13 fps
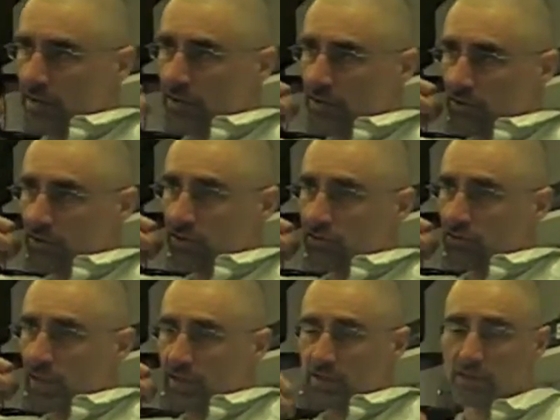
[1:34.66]
to your
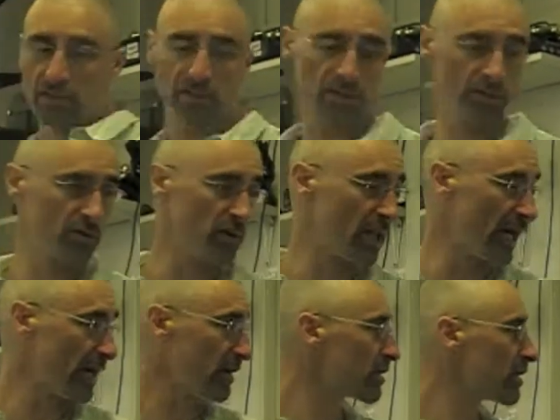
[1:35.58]
draw
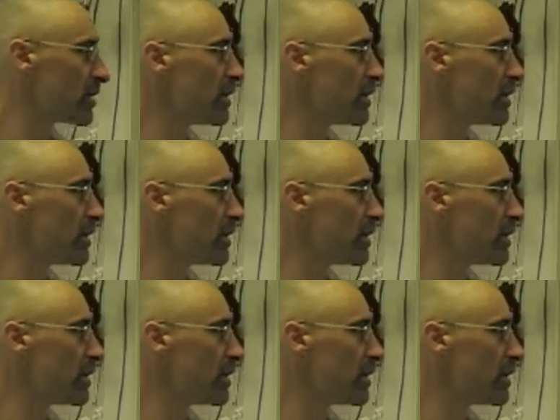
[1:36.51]
length,